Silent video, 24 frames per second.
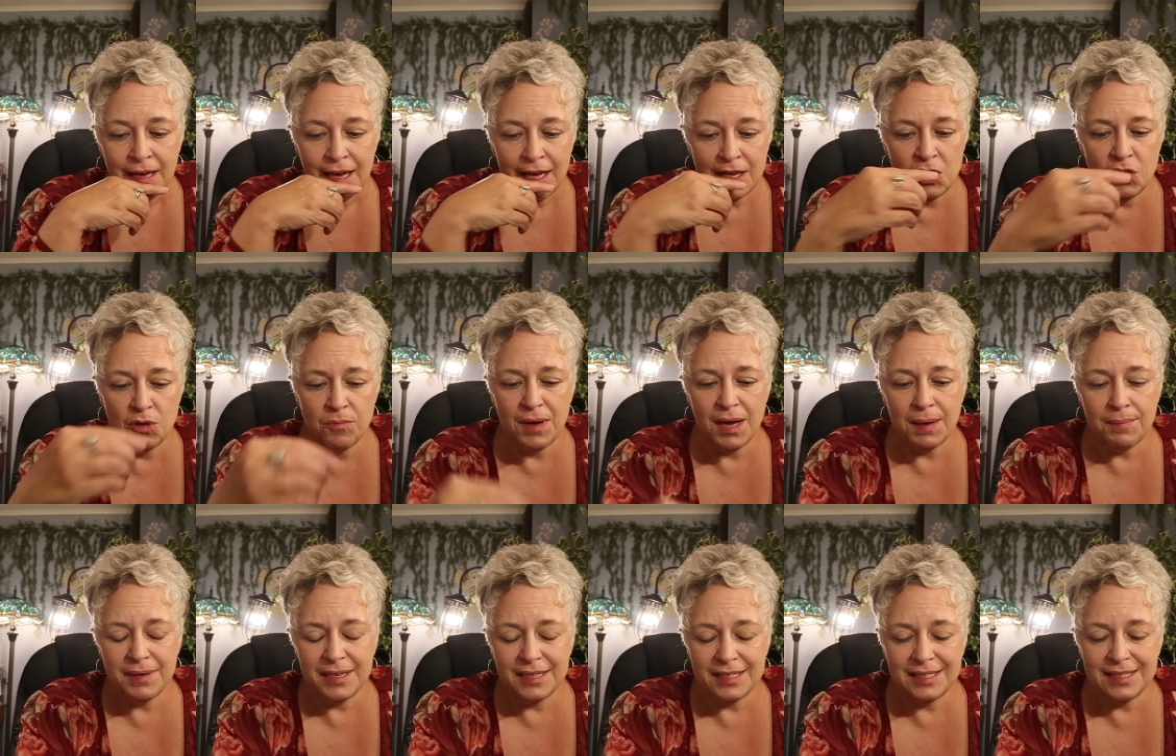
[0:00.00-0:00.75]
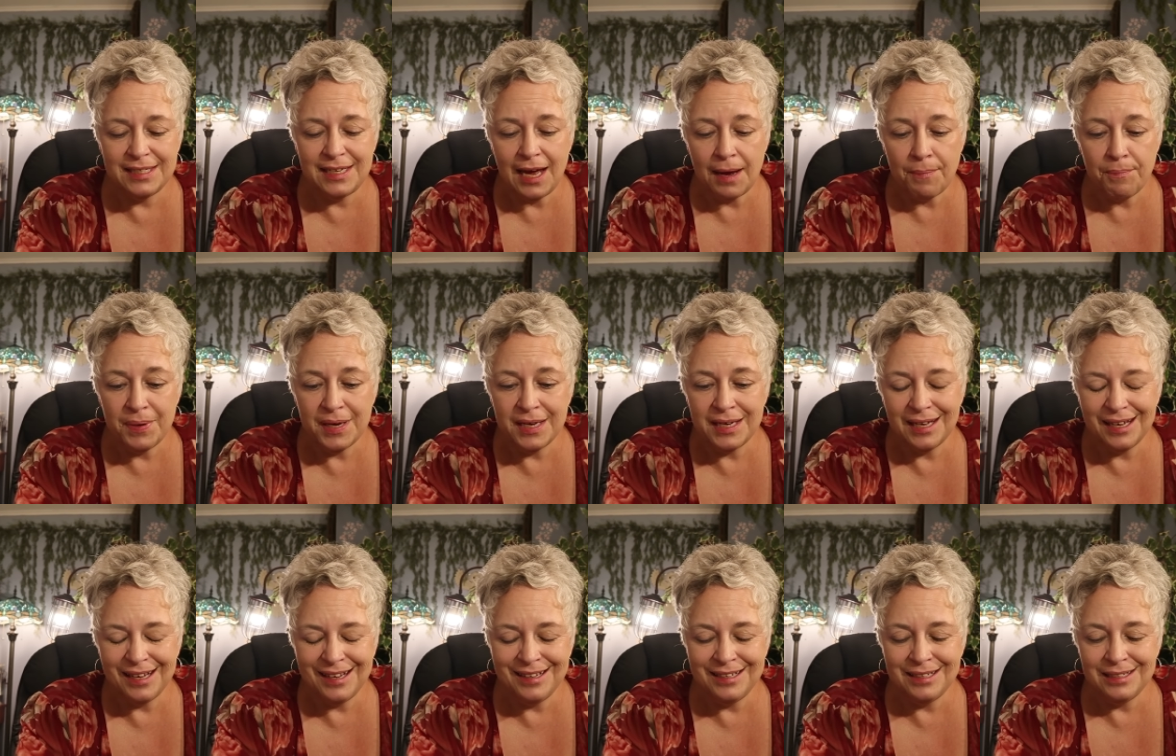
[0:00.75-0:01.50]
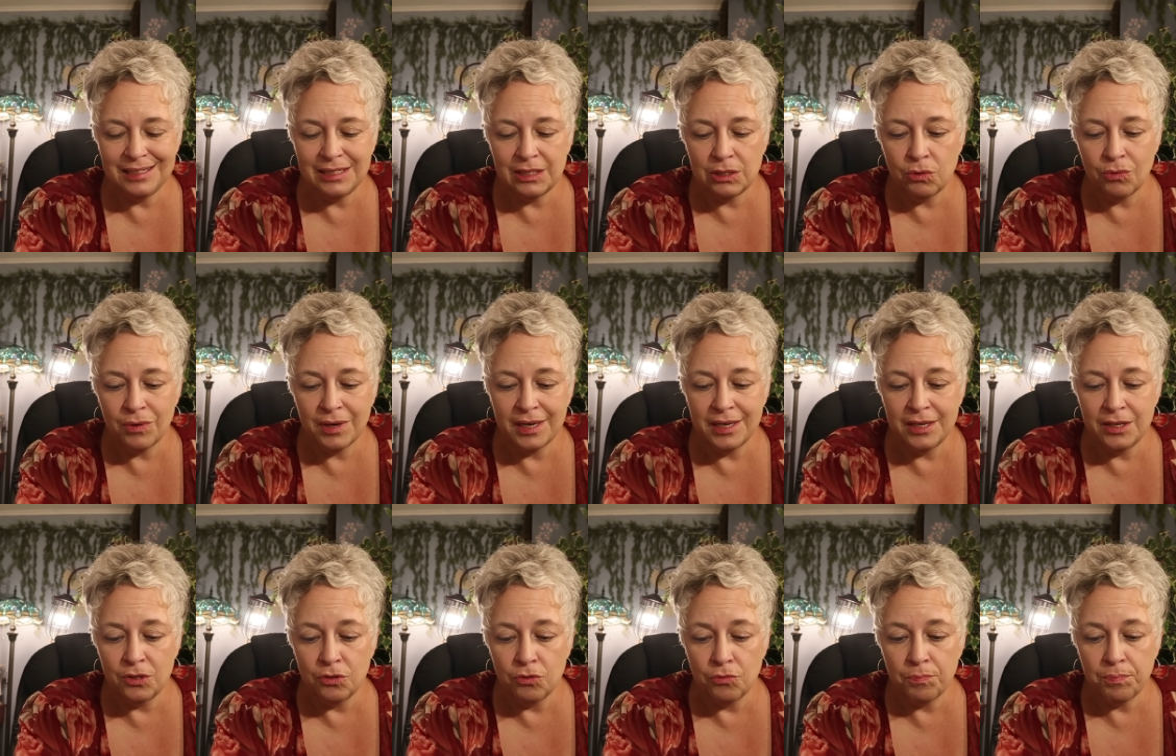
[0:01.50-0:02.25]
and you may be stepping into a
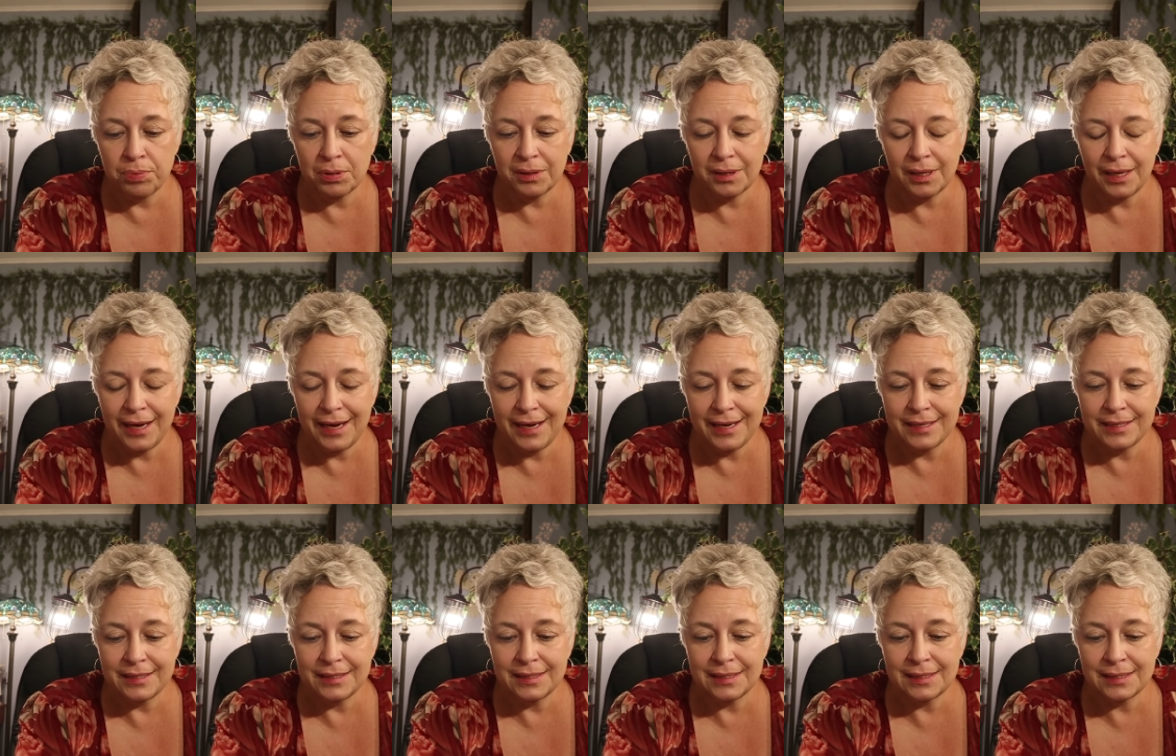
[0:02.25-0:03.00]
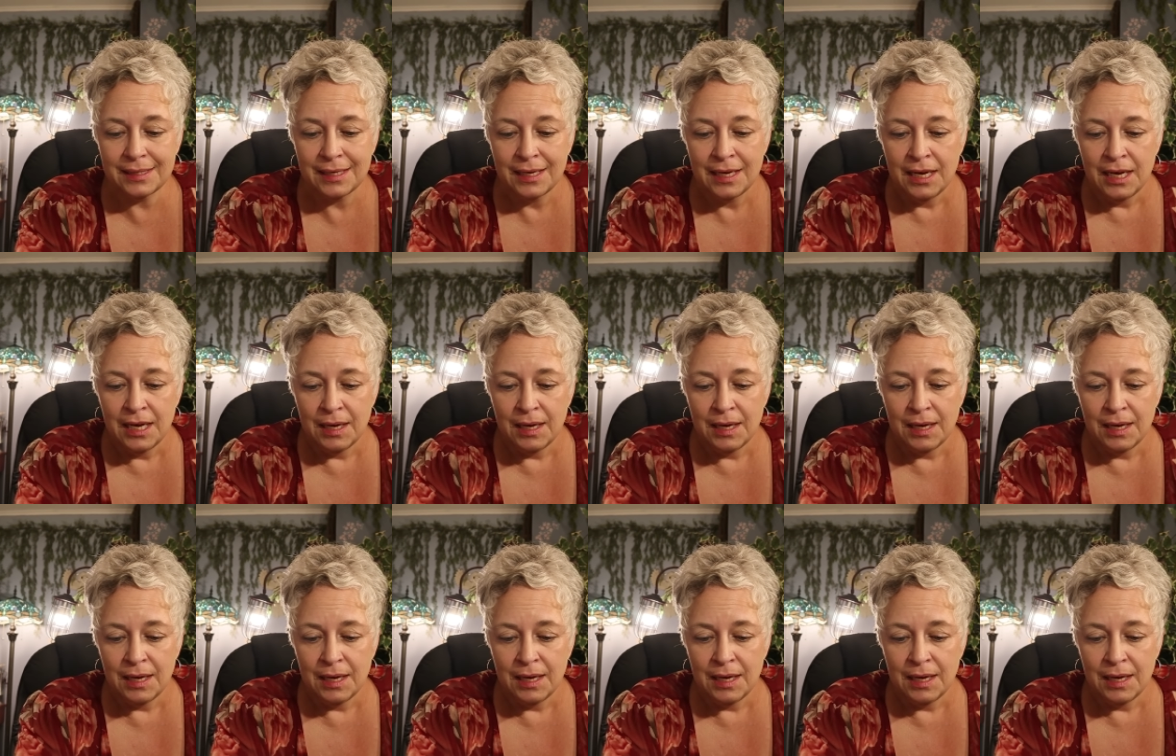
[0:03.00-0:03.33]
new place.